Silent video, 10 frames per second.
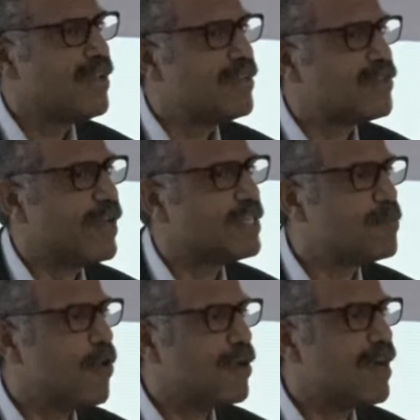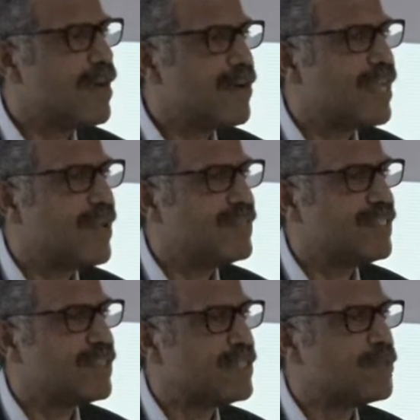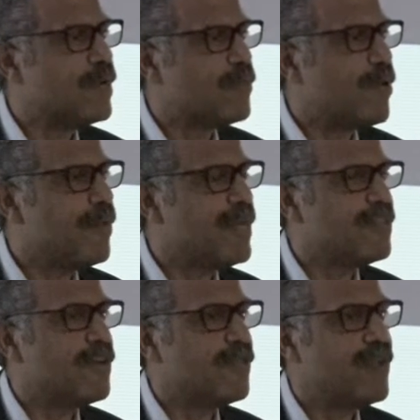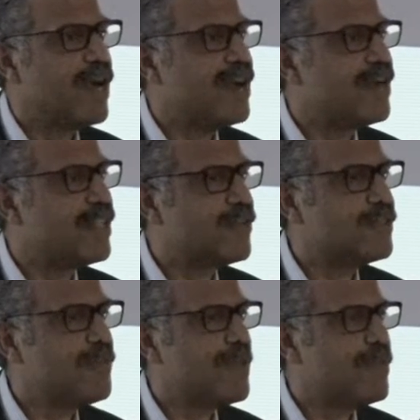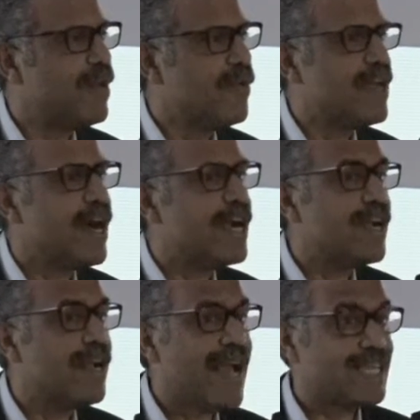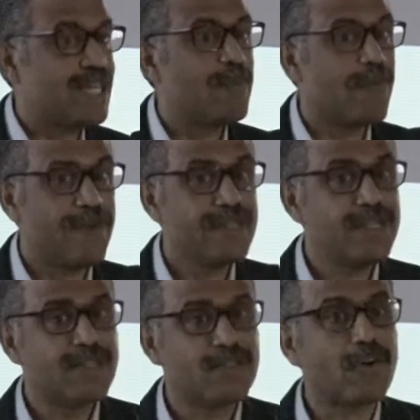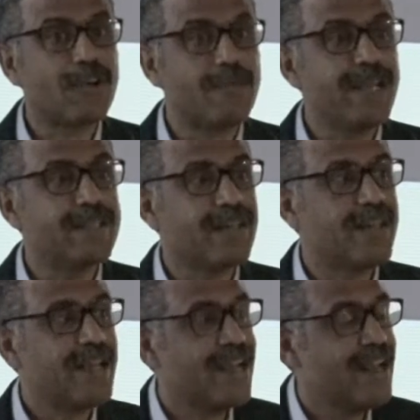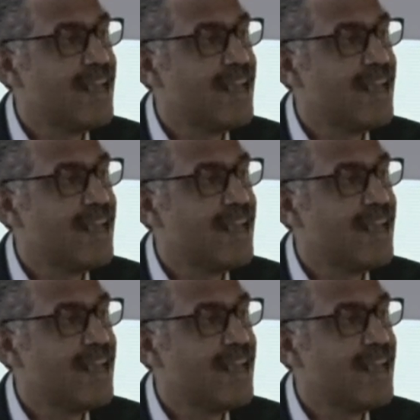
So a small country, which is a population of 100,000 people, only 100 actually professional soccer players are there,